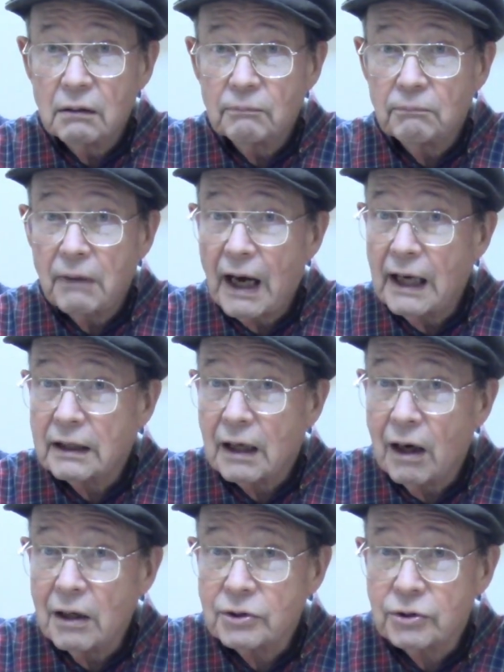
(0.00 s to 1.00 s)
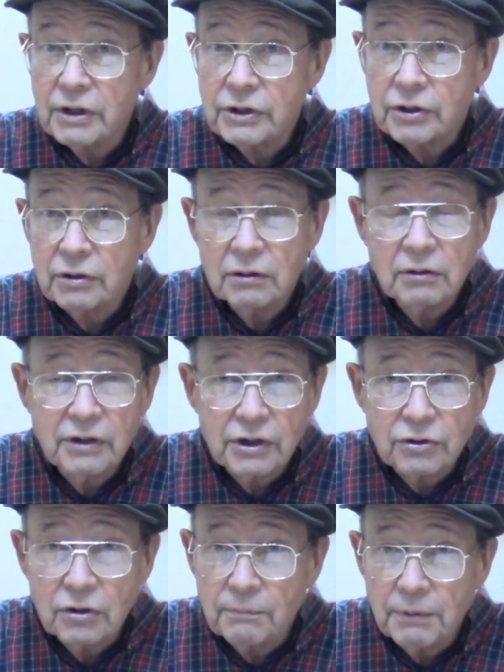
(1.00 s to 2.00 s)
By cartridge
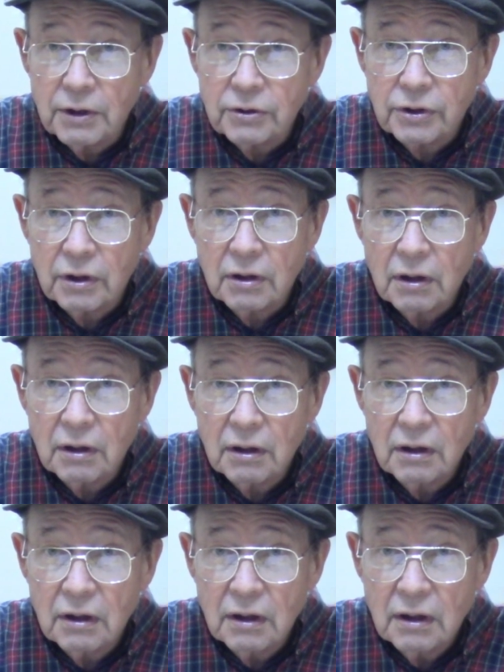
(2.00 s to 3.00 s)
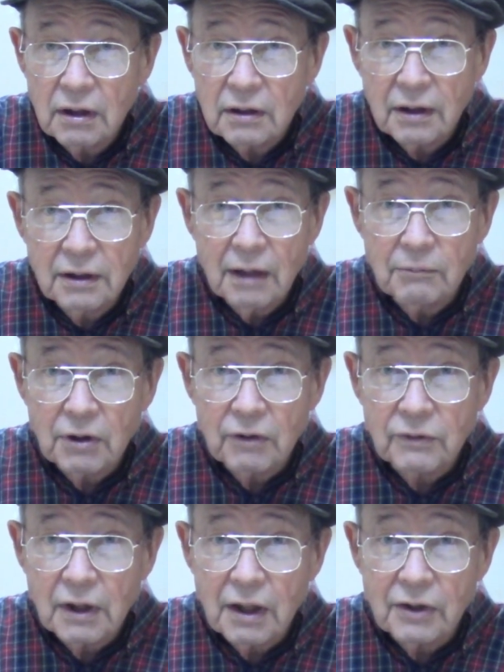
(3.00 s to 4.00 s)
distribution, the number
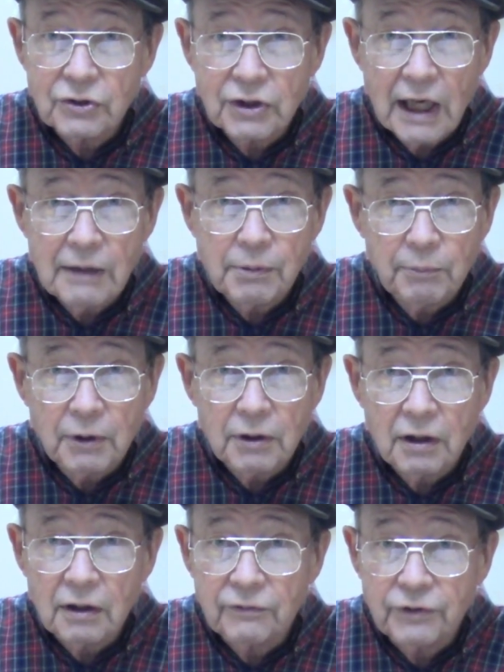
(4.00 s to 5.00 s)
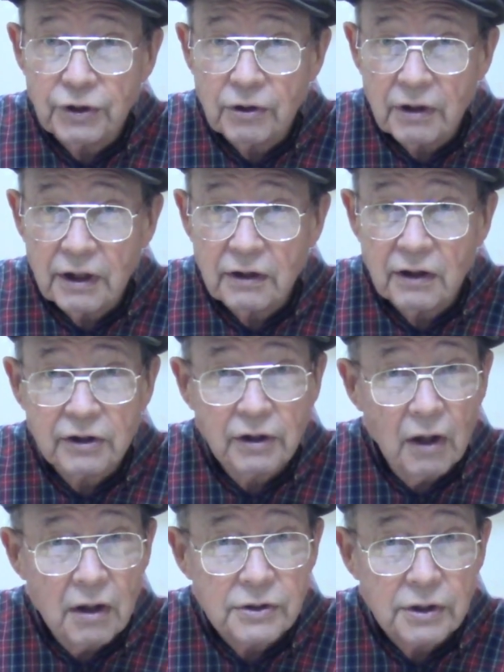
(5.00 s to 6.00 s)
of guns capable of shooting the
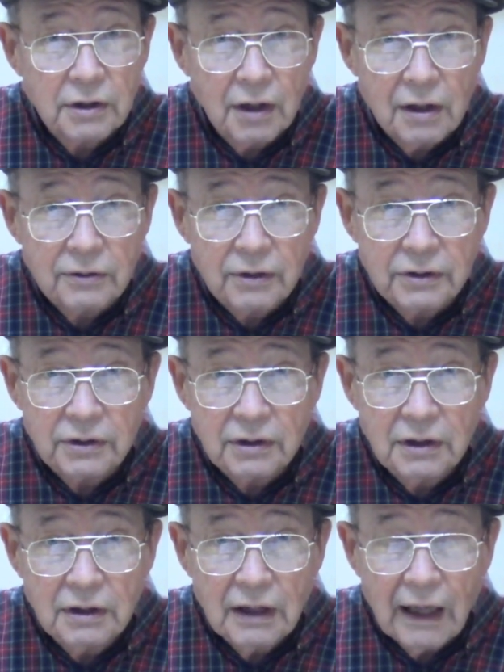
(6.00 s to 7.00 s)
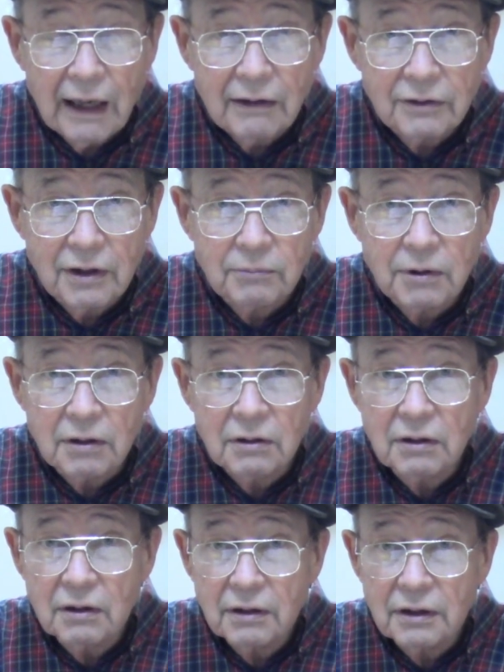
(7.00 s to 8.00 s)
larger cartridge outnumber
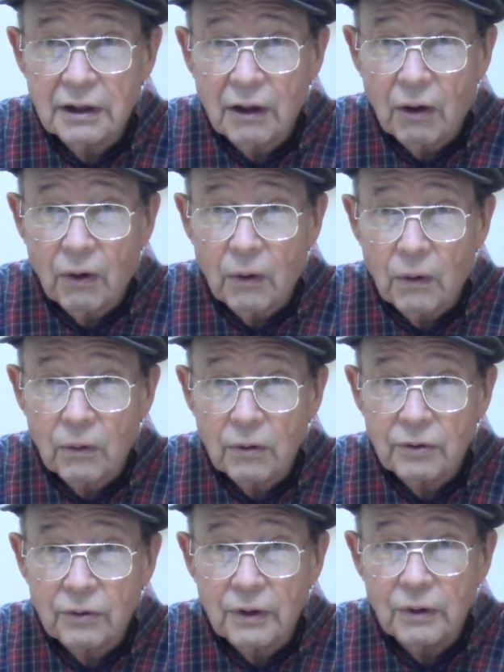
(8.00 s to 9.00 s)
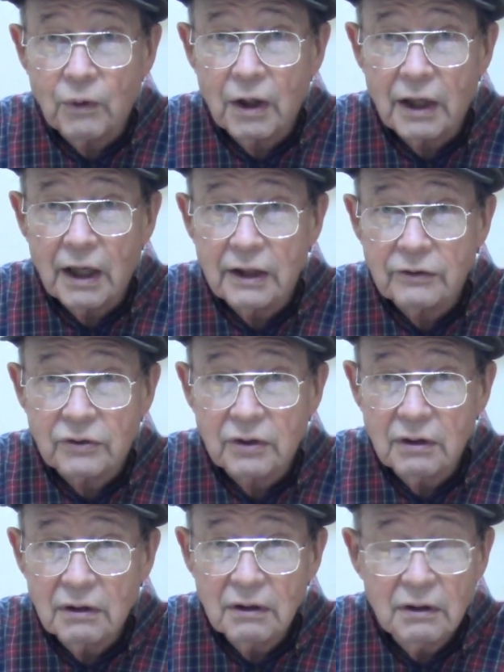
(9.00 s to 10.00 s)
the old 318s
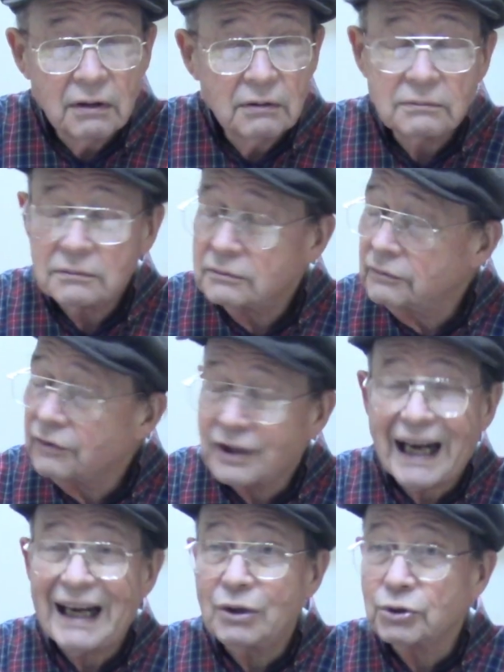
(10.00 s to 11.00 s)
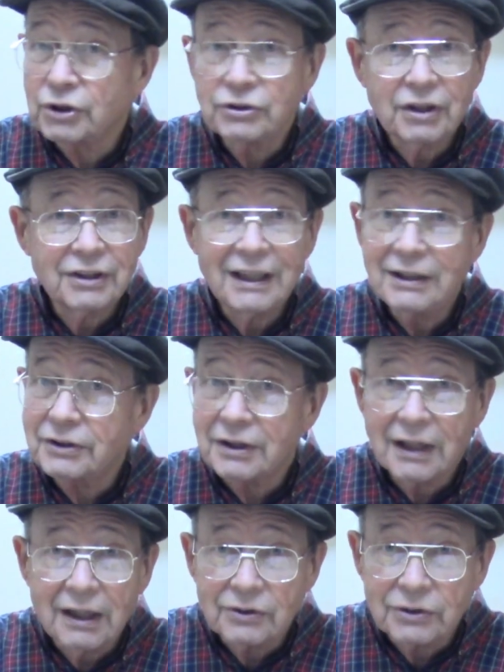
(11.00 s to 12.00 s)
thousands or tens of
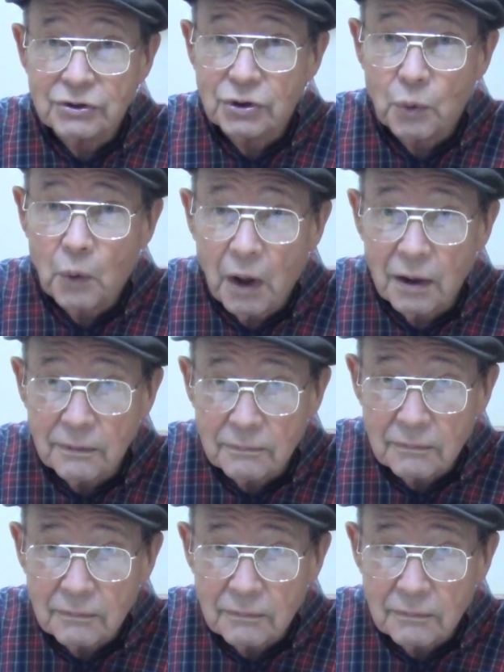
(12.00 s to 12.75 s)
thousands to one.